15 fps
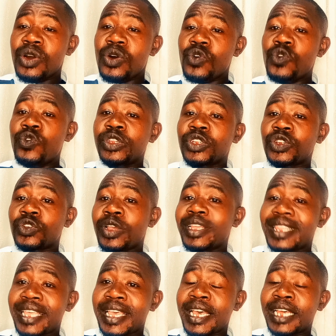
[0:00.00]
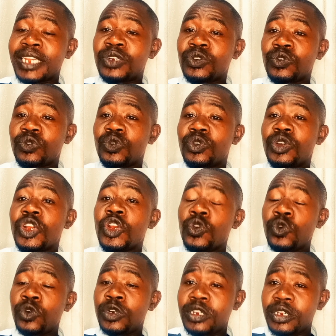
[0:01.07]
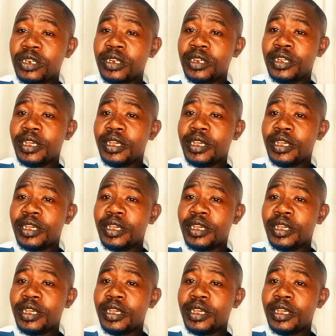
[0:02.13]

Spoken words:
who is going there to loot